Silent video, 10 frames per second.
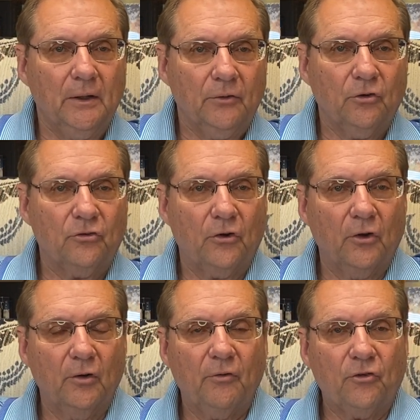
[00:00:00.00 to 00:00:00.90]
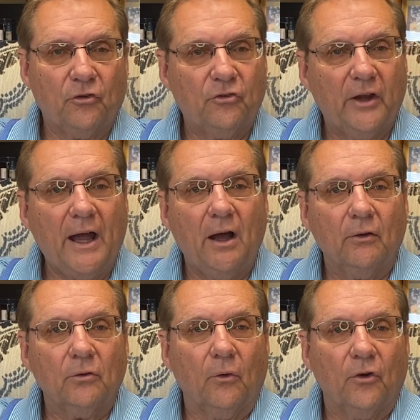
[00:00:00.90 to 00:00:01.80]
to serve as a
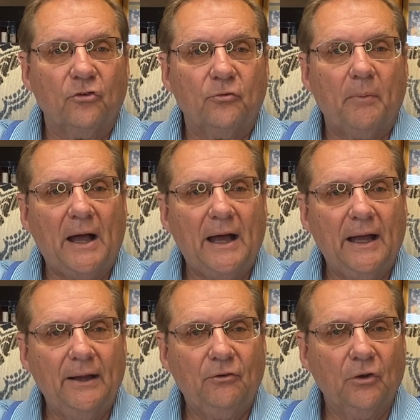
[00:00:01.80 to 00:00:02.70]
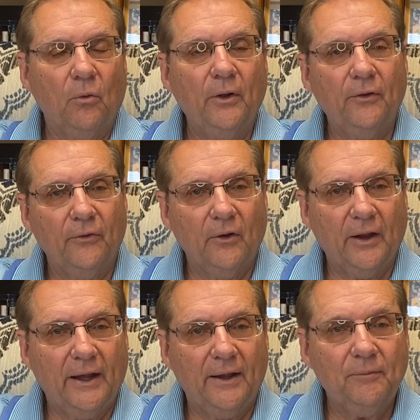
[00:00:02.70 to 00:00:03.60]
scout or a spy to go into the
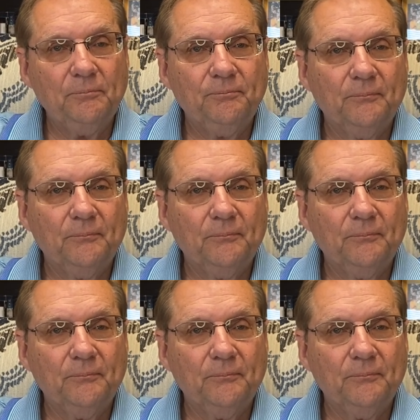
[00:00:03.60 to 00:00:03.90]
land